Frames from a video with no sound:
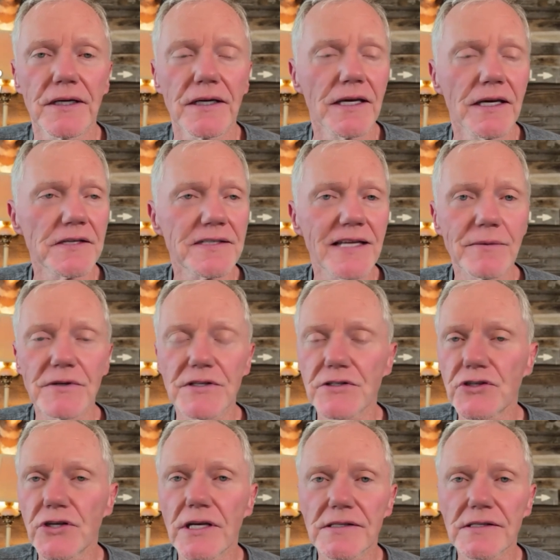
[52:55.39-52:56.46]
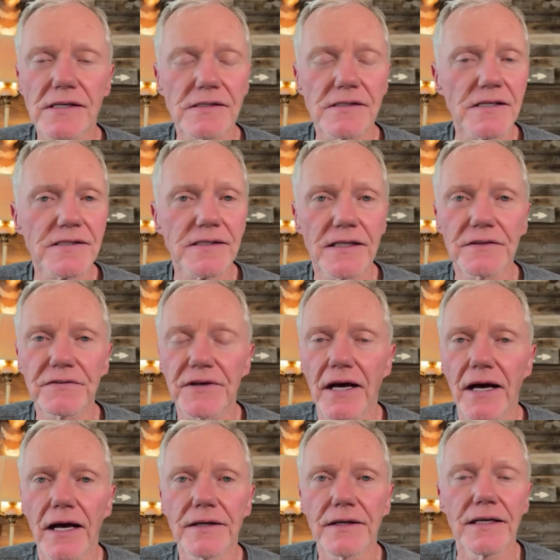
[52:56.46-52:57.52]
His name is Jesus, the Son of
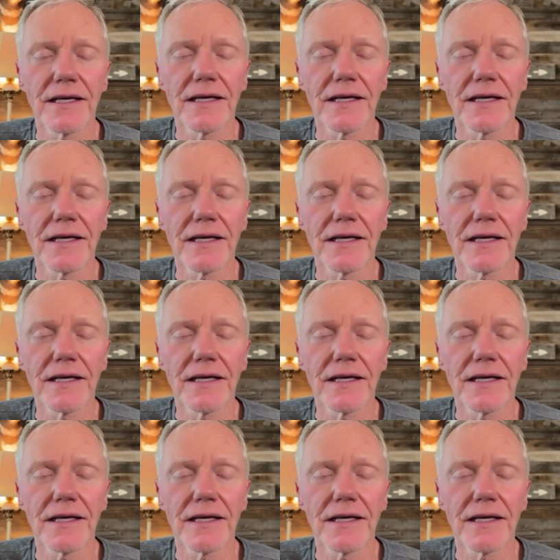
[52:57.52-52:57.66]
God,